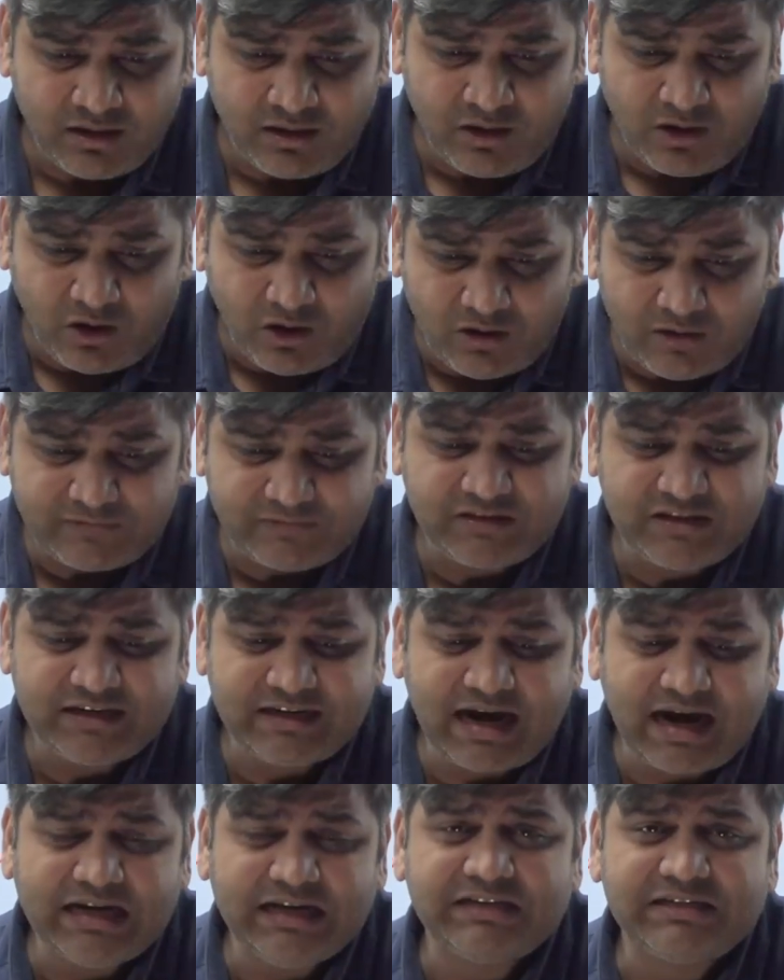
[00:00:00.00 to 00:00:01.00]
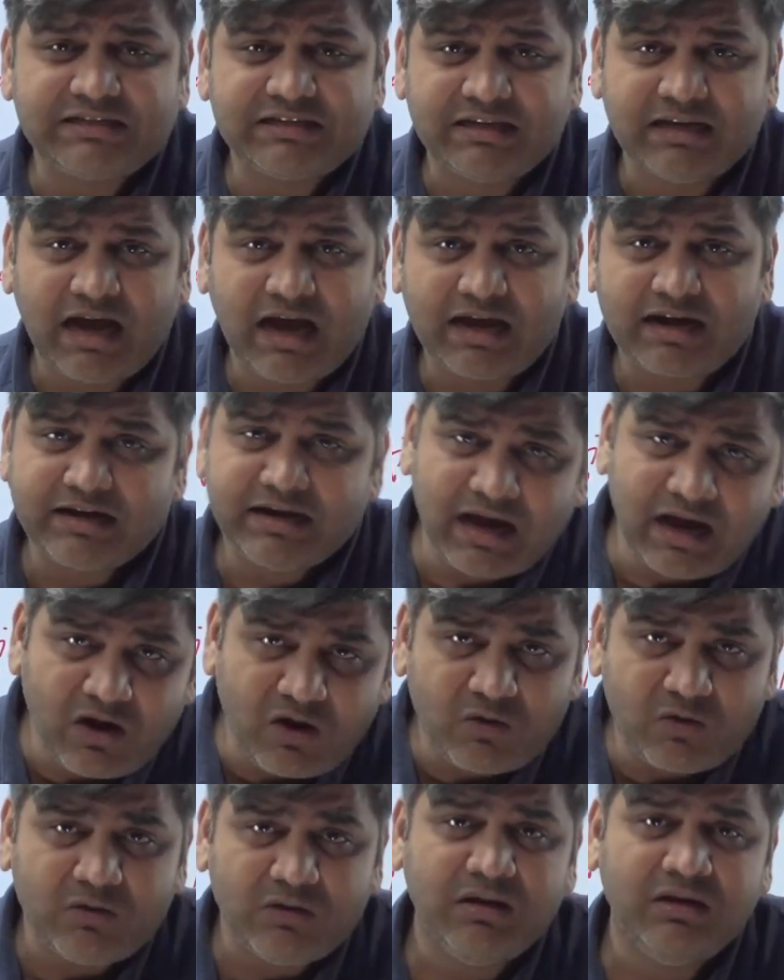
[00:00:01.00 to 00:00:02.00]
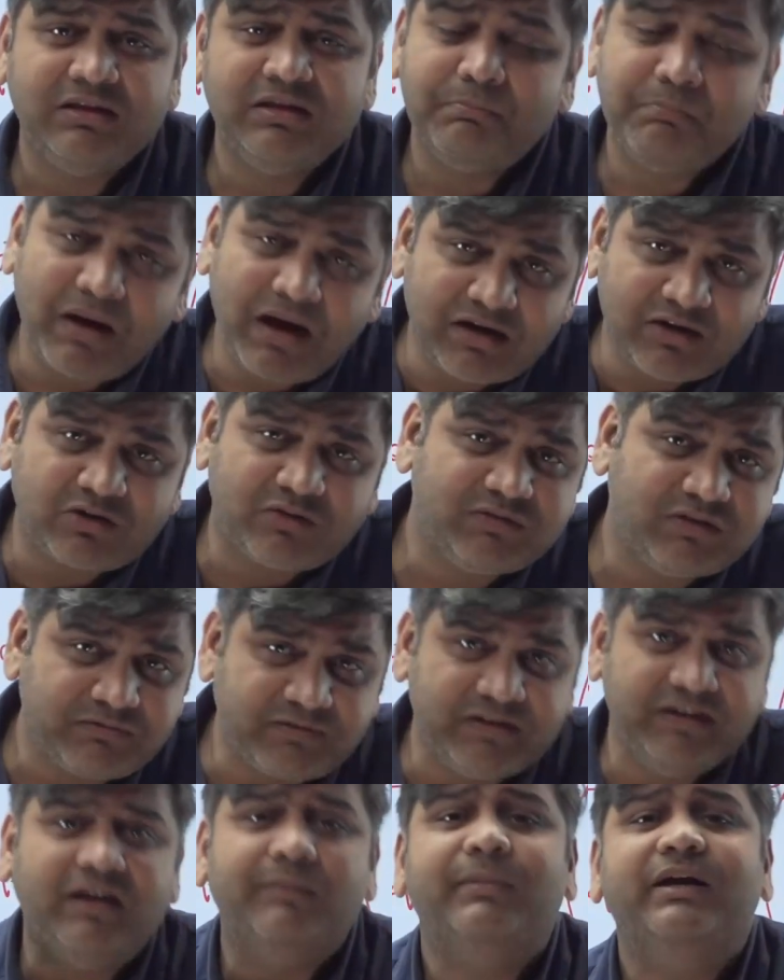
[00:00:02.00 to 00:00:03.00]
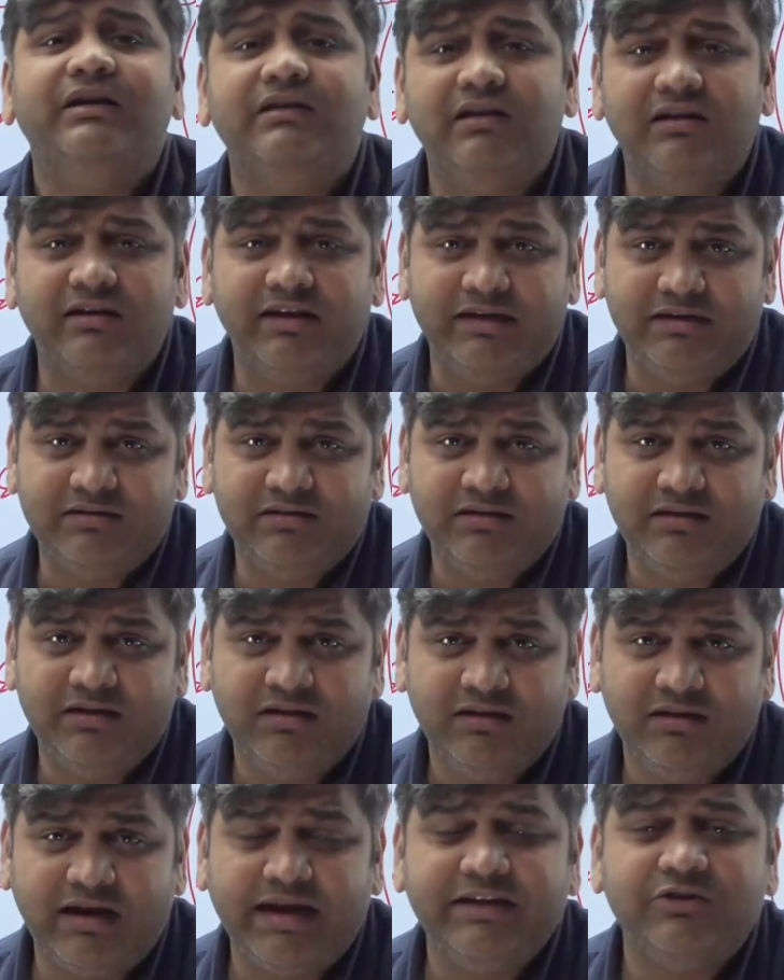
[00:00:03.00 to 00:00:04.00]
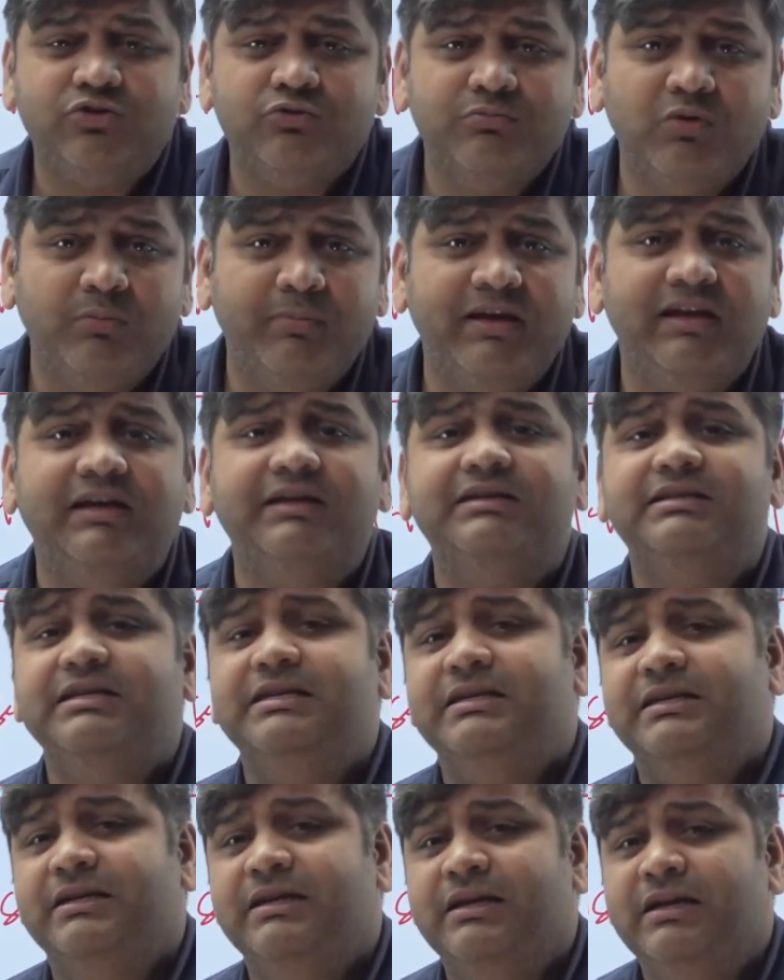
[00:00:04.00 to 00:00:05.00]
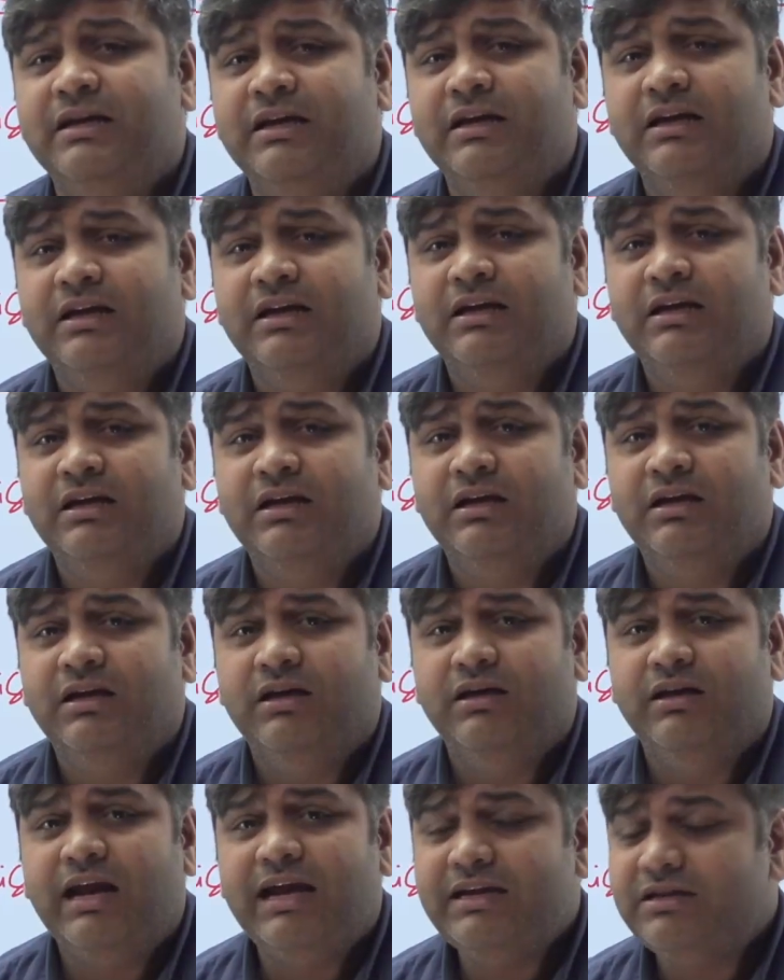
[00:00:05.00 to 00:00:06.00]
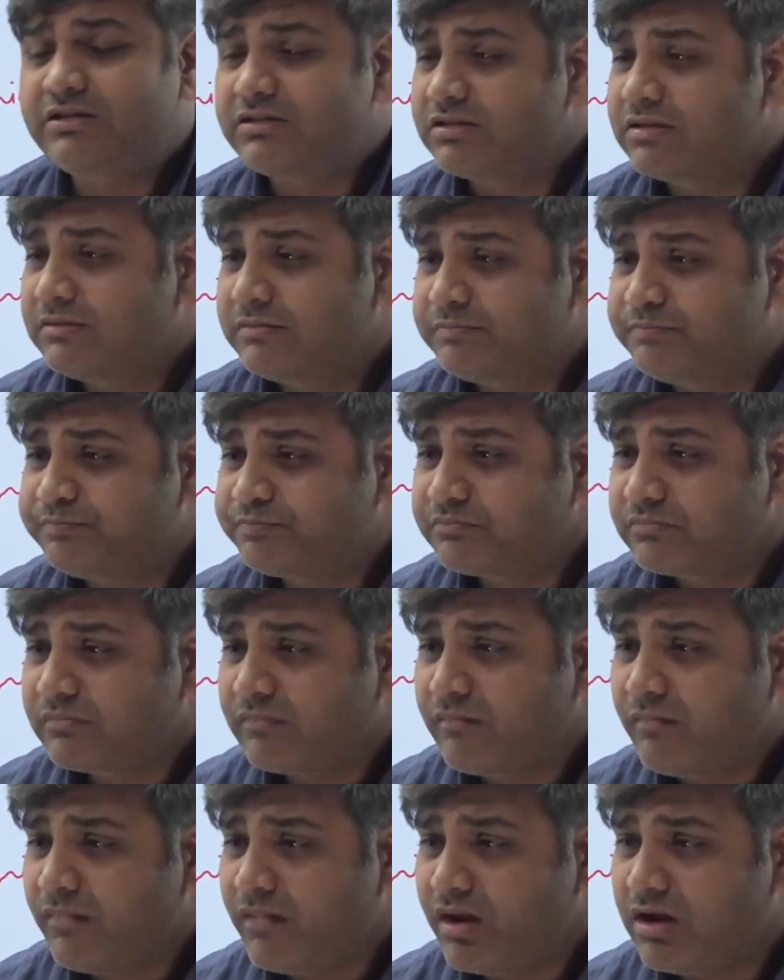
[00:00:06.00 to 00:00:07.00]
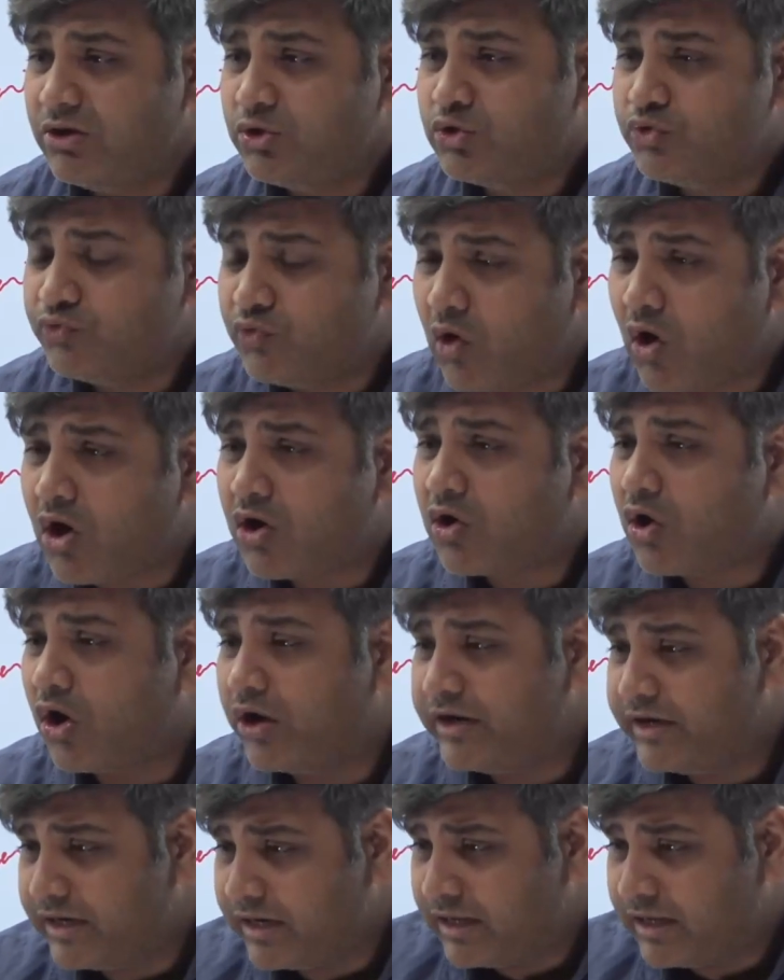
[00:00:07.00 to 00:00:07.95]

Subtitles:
of the rights are now the part of the fundamental right. Right to mobility, right to walk on